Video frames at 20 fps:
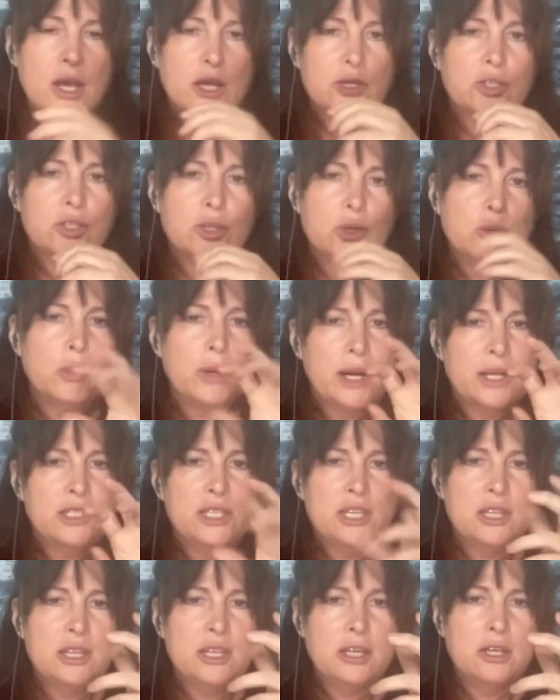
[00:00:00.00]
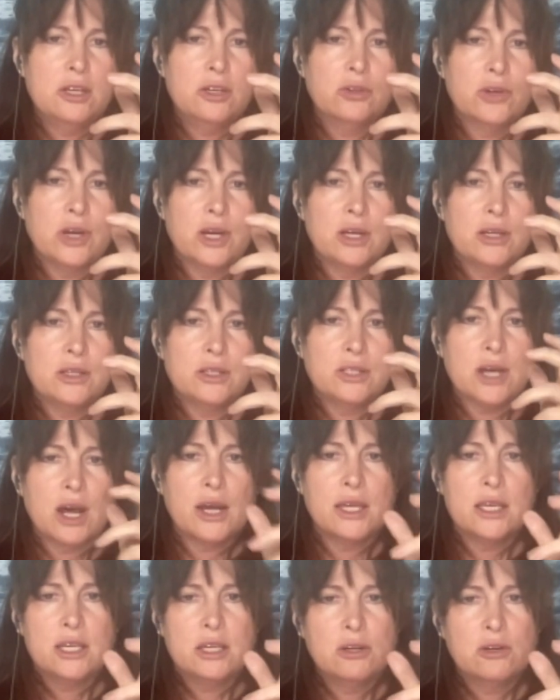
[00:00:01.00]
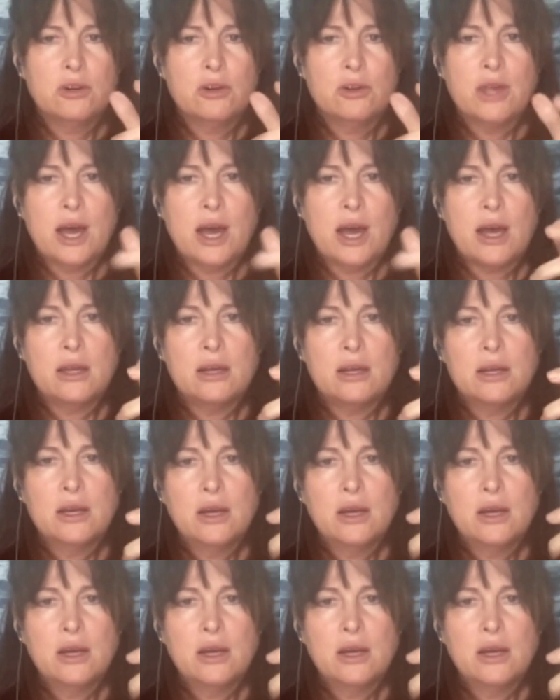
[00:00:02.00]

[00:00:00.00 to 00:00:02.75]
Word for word: So when I see the hearings, I hear that